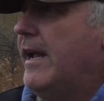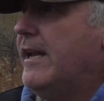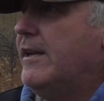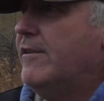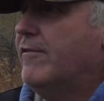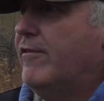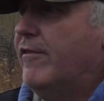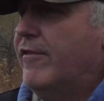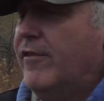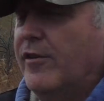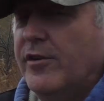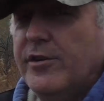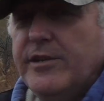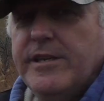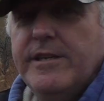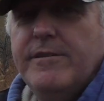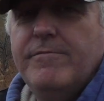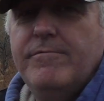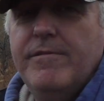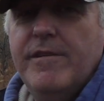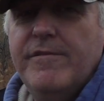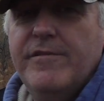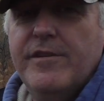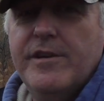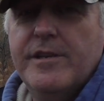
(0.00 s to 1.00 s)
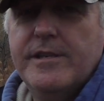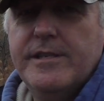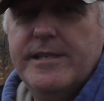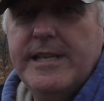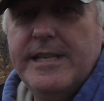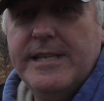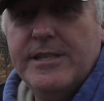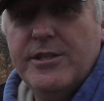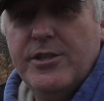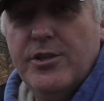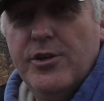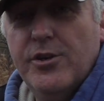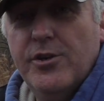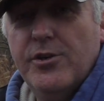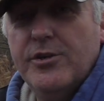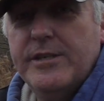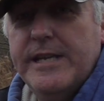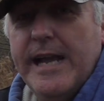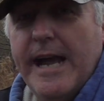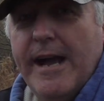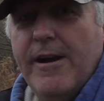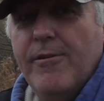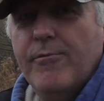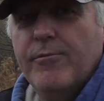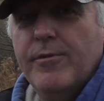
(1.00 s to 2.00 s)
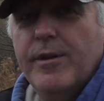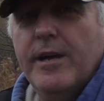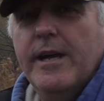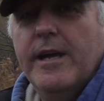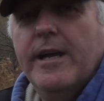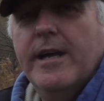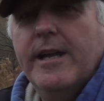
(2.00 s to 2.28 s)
in flooded rivers, is go down